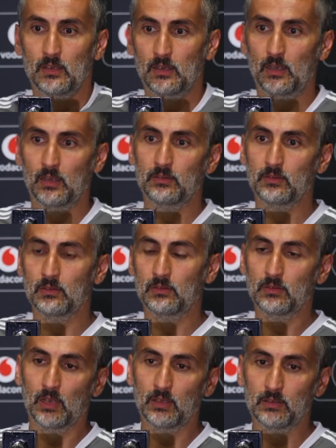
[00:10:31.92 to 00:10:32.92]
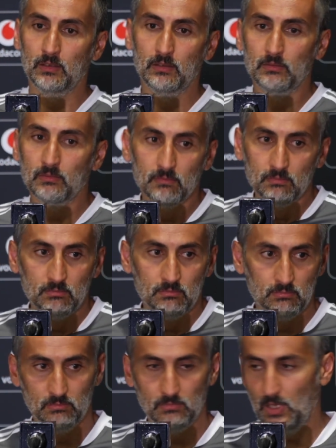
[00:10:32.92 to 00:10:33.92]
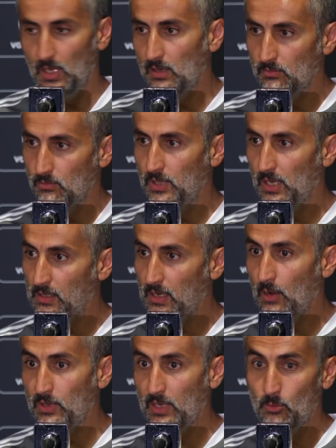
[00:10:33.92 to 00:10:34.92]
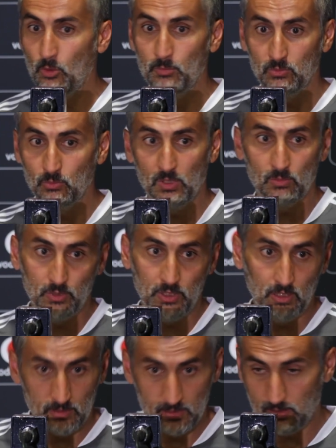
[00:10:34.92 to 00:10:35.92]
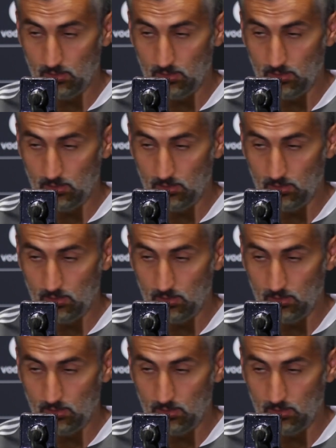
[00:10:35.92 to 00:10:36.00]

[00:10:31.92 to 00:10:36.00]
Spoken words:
and yeah, we are now in a moment where we